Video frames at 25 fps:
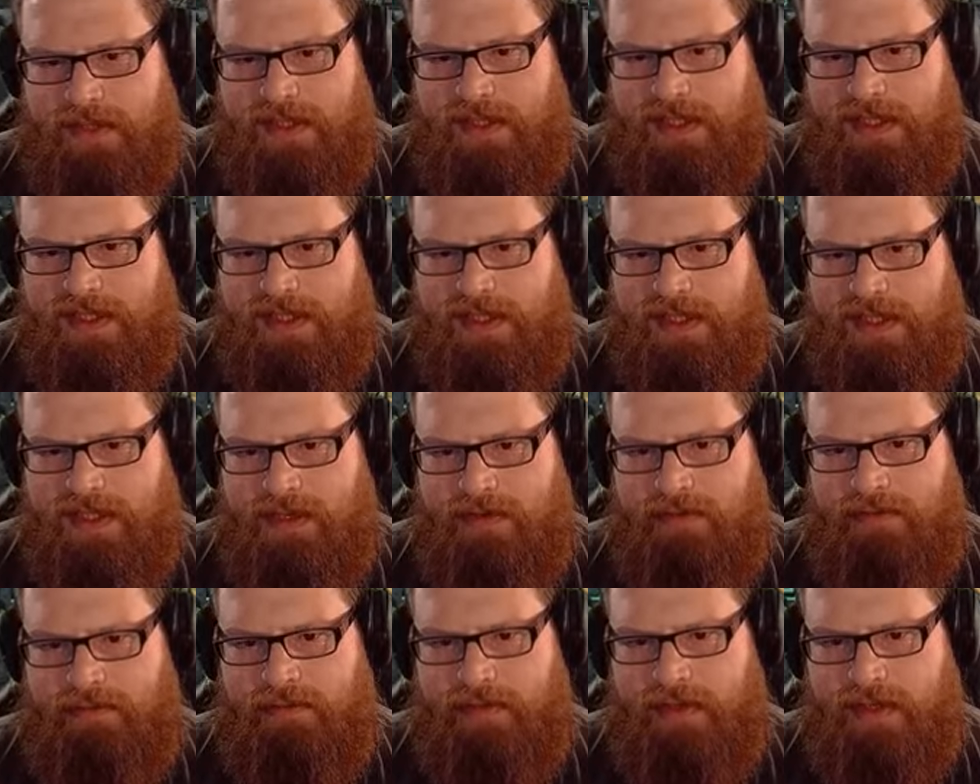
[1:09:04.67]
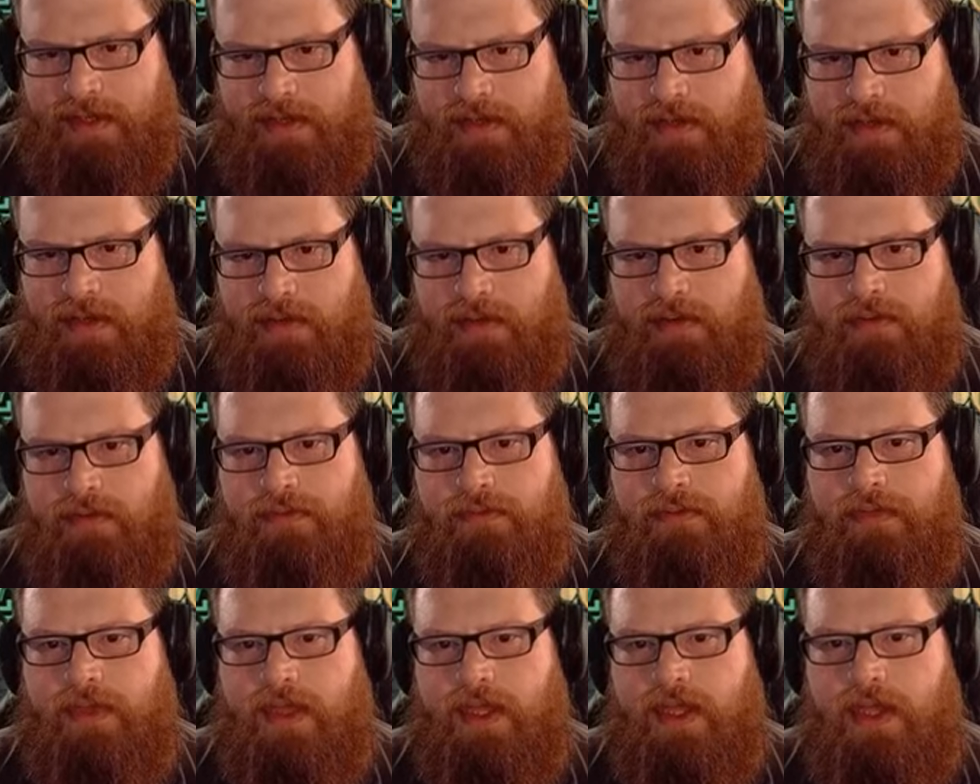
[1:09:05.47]
let's get rid
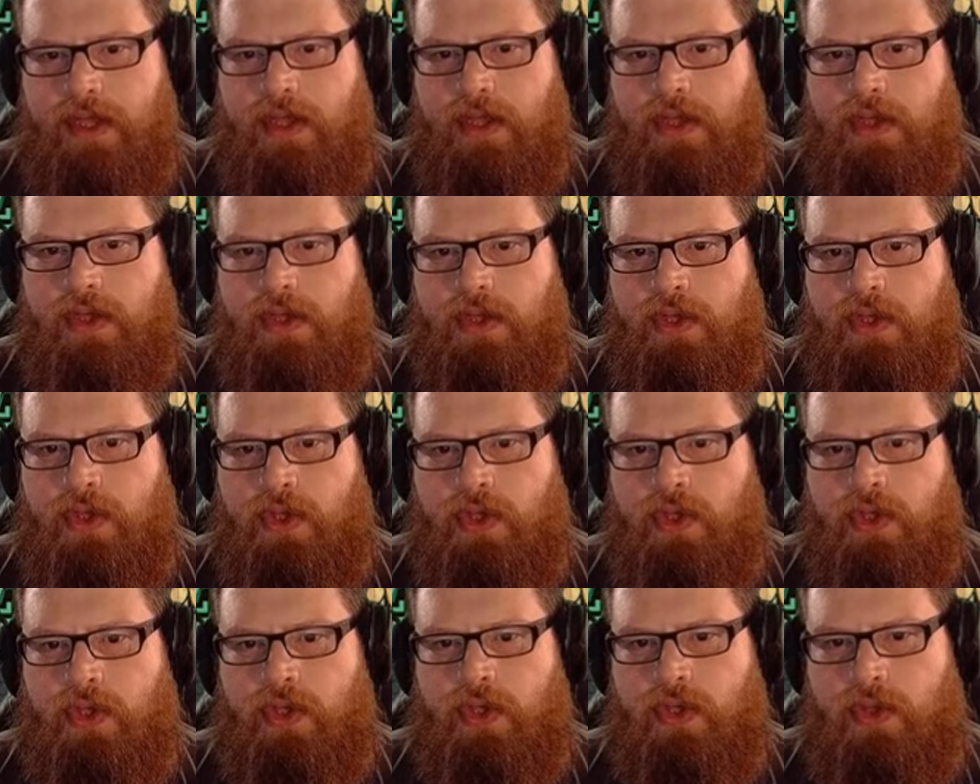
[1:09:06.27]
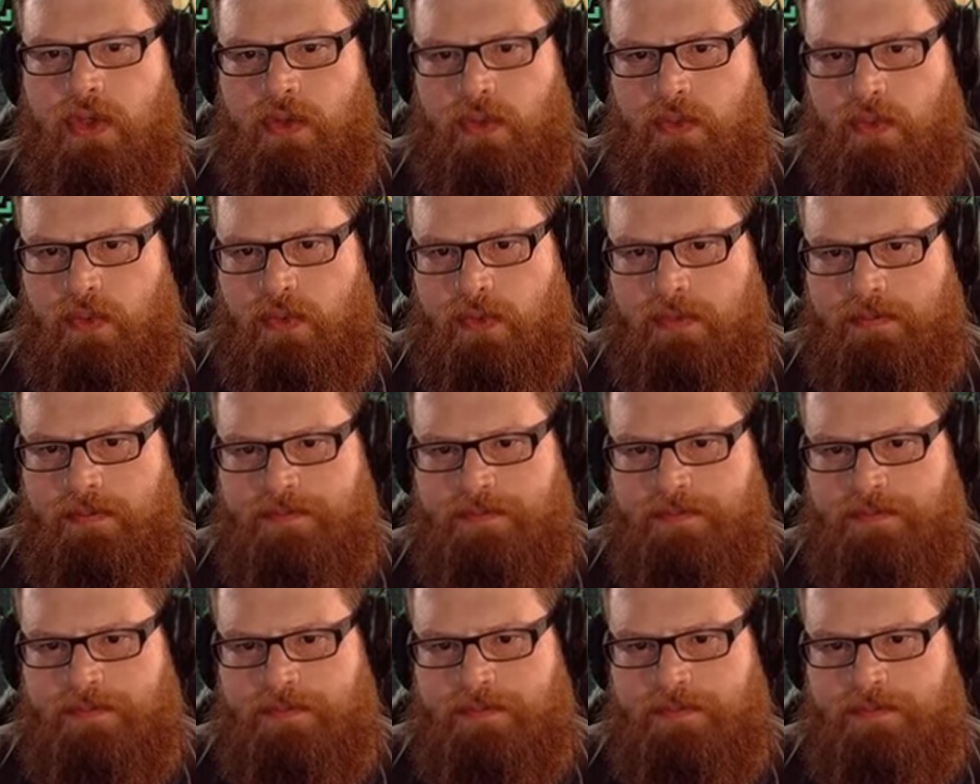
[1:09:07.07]
of Hugh.